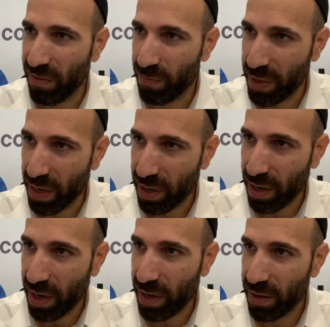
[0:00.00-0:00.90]

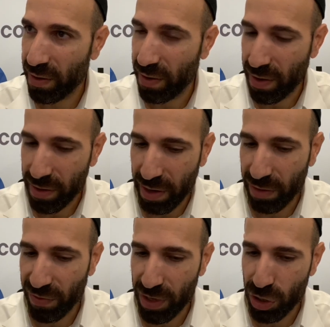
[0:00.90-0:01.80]
beracha and
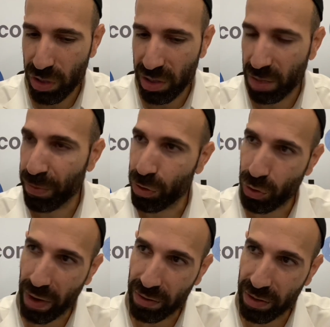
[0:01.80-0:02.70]
elevation in
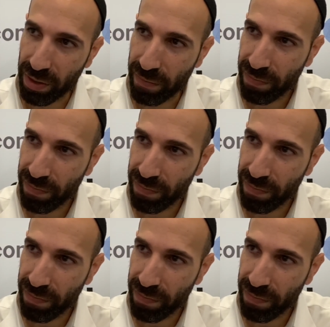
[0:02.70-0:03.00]
spirituality.